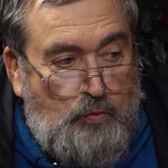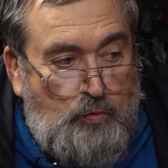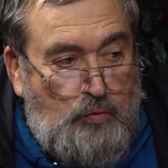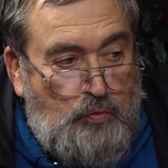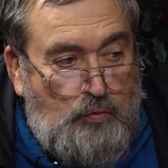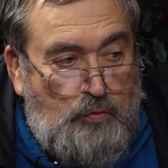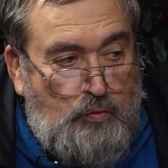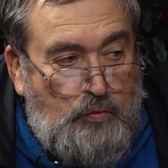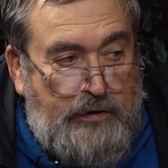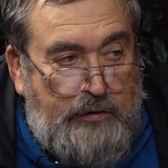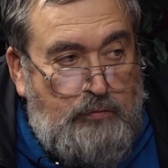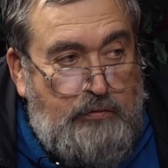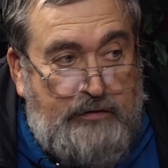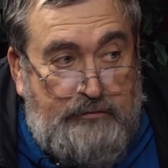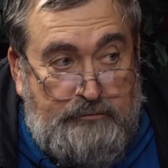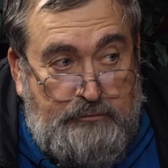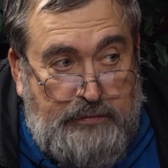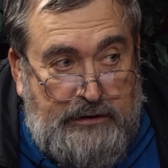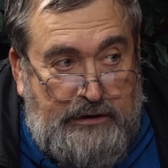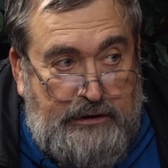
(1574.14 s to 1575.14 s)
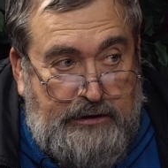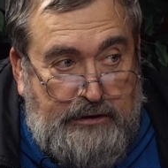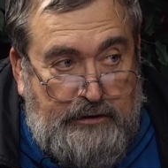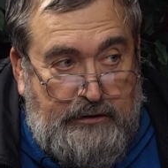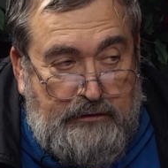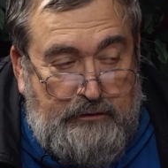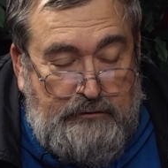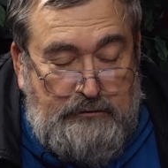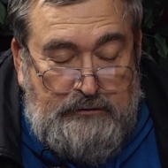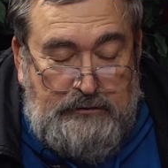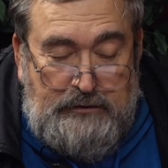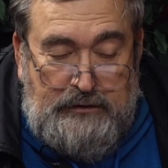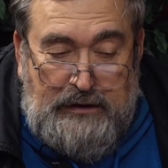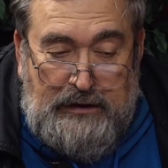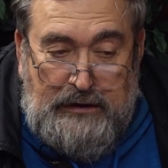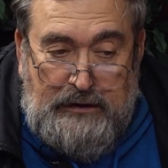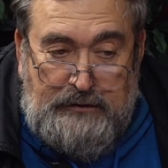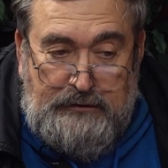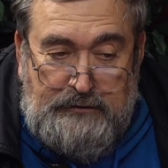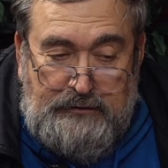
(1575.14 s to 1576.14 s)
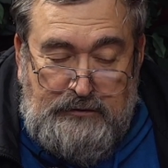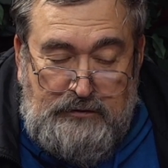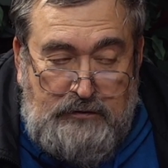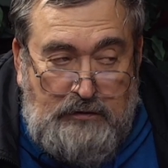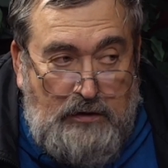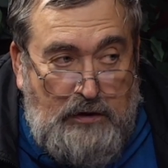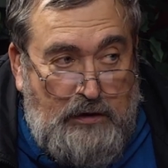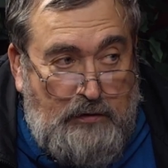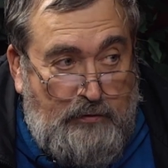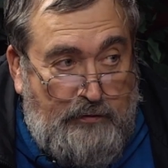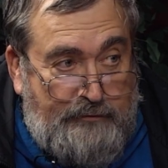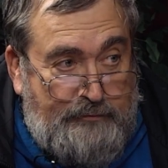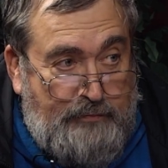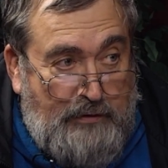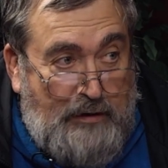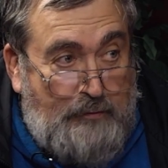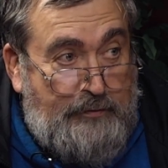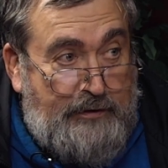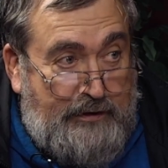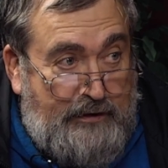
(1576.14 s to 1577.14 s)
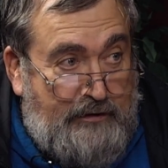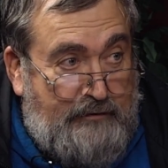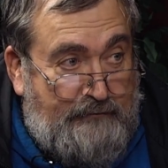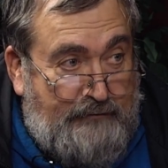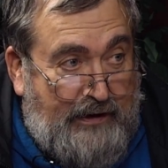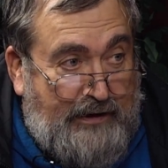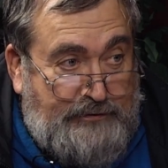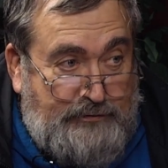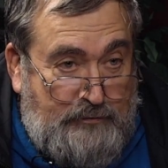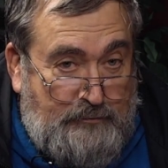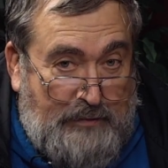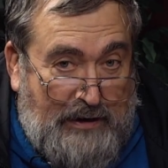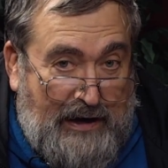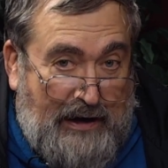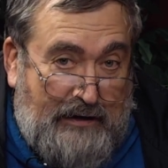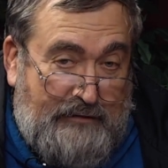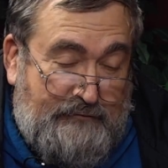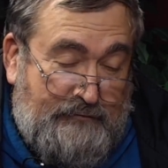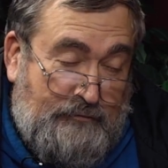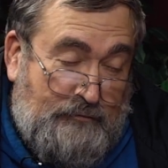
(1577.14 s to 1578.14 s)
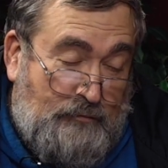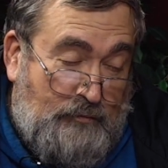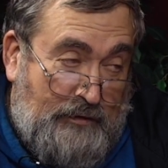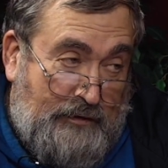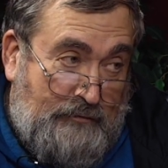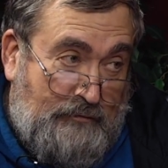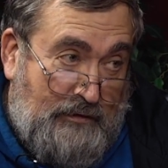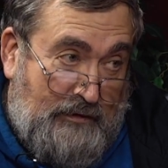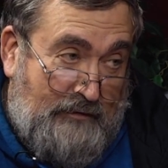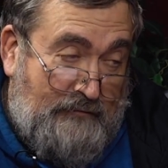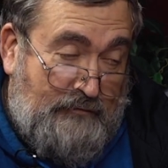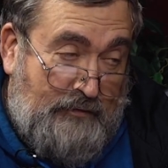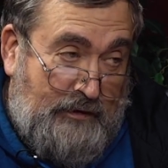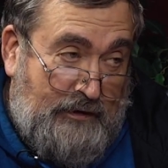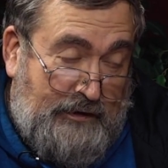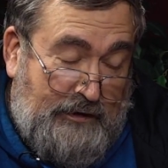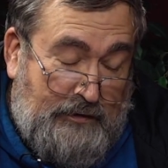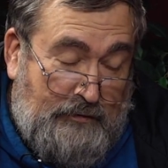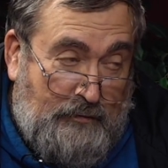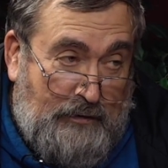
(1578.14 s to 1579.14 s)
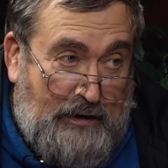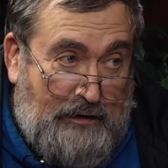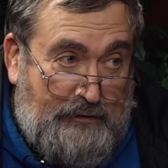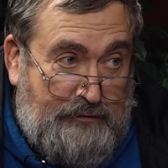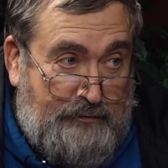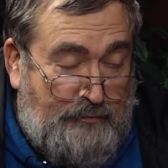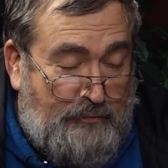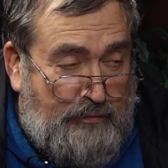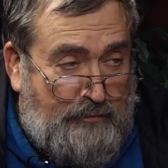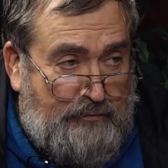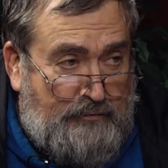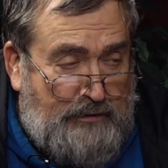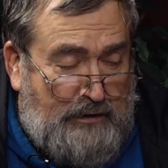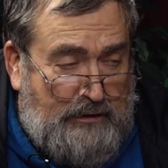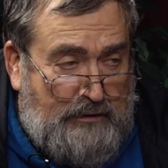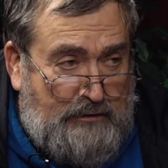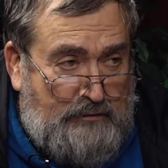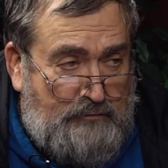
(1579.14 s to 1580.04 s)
we wouldn't be here and Claw is probably going to invite you back whenever you get around to uh,